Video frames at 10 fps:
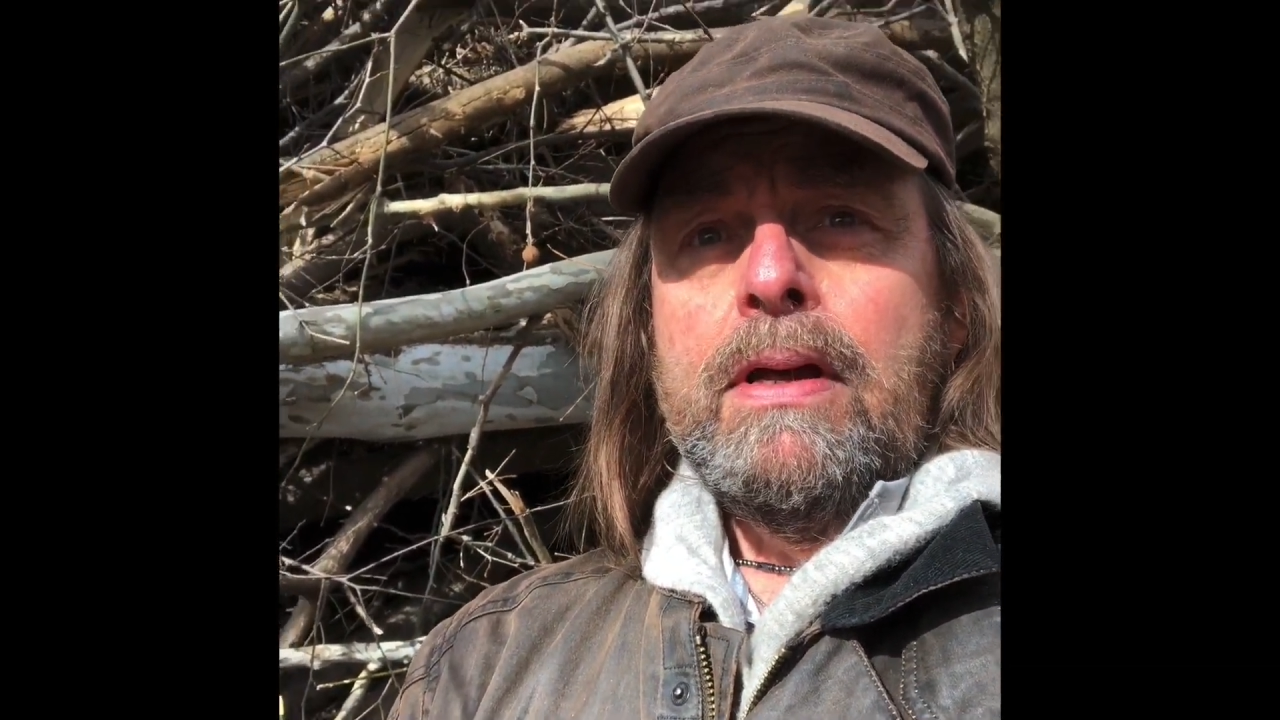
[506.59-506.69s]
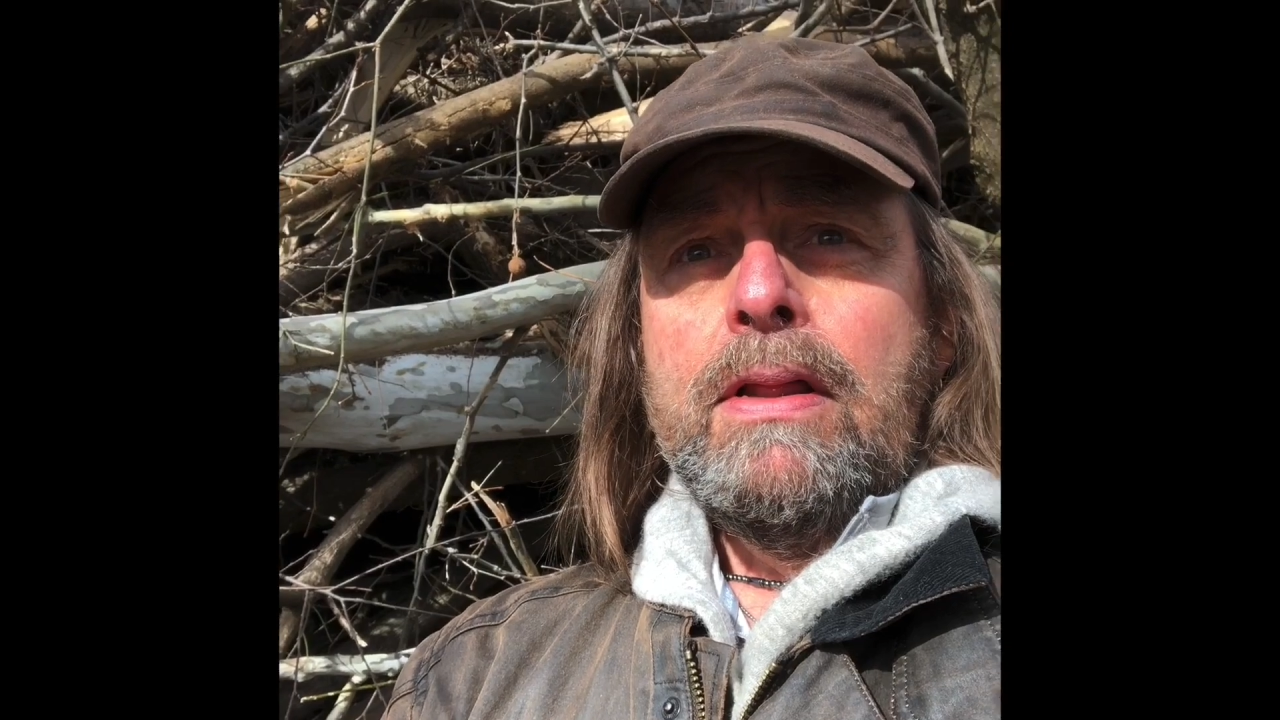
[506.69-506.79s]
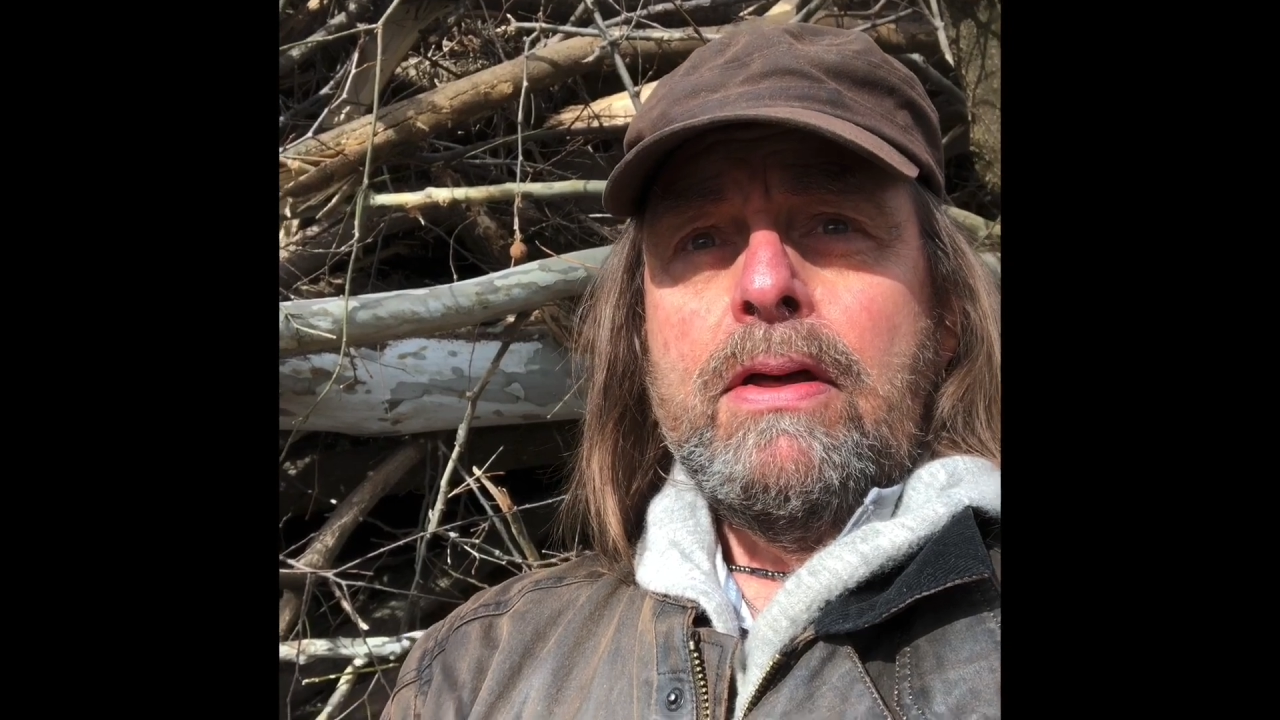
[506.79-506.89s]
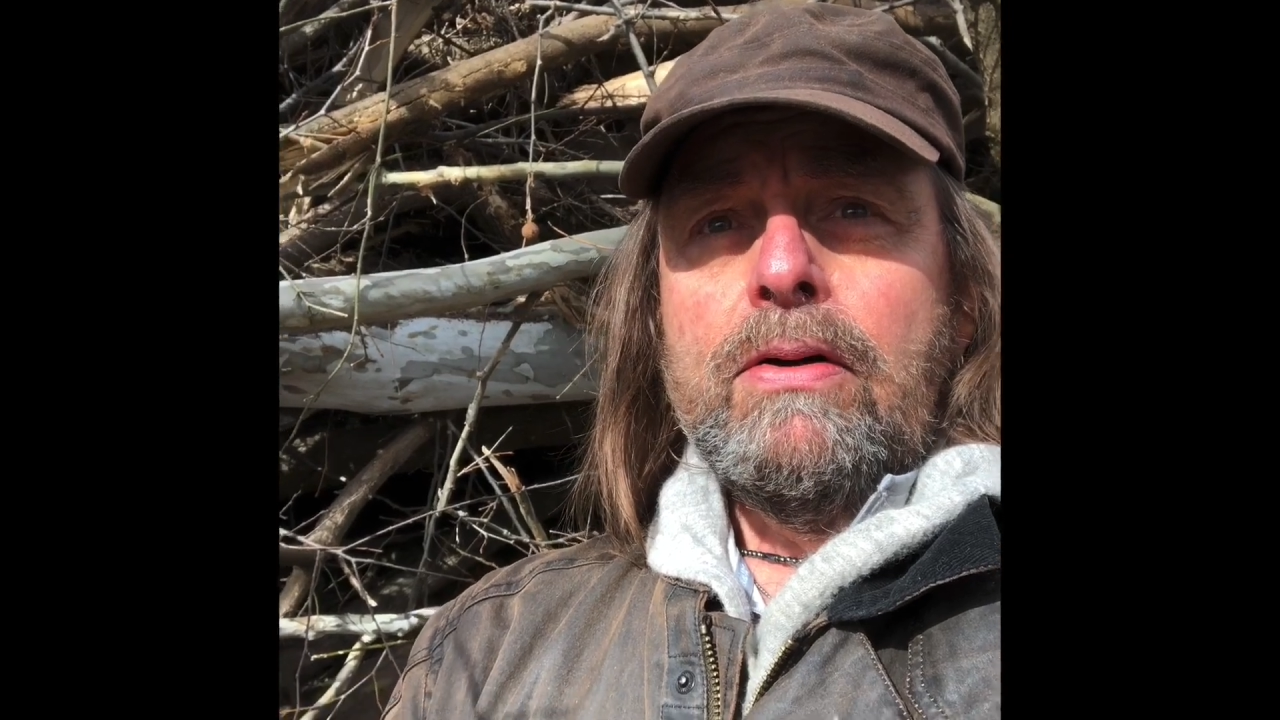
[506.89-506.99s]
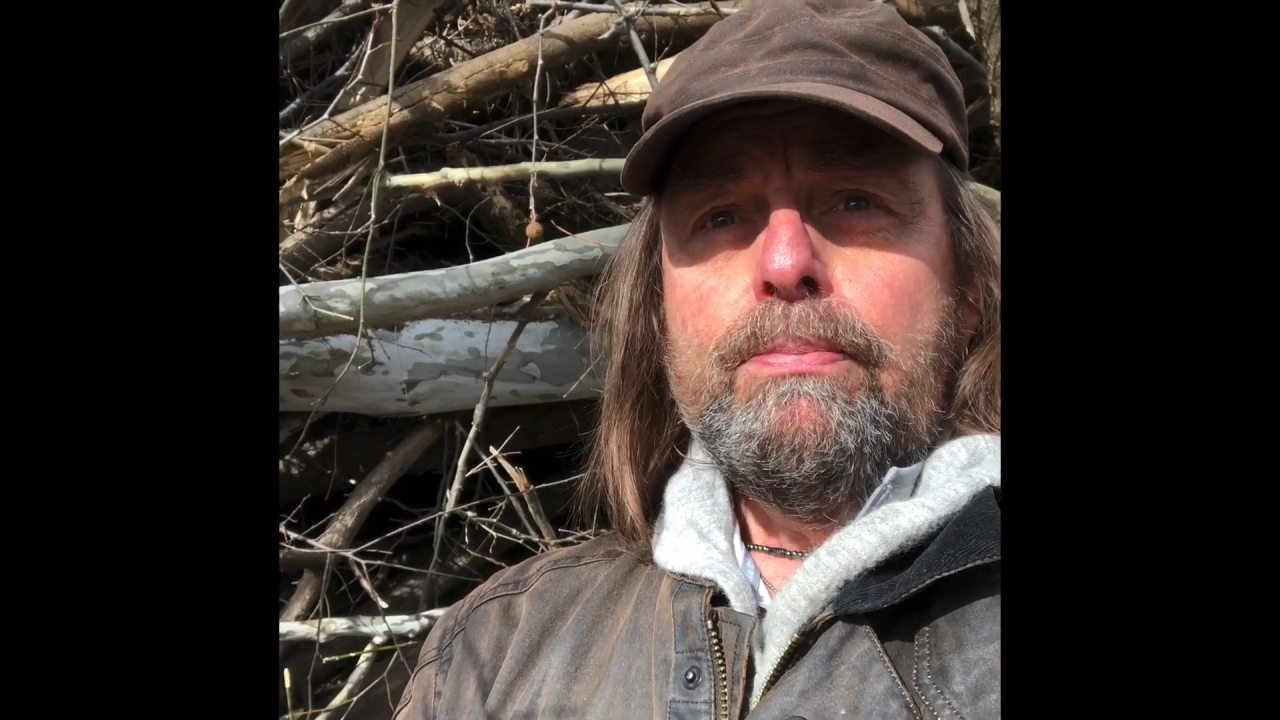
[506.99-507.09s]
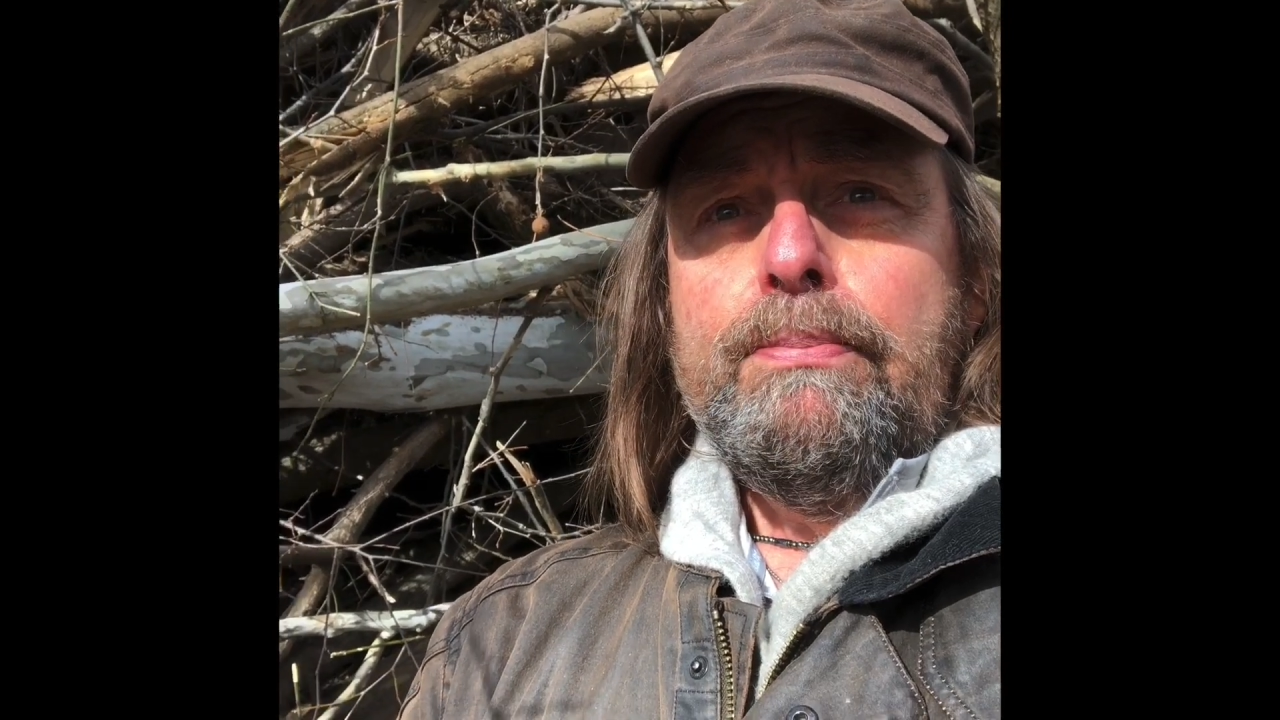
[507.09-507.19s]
they're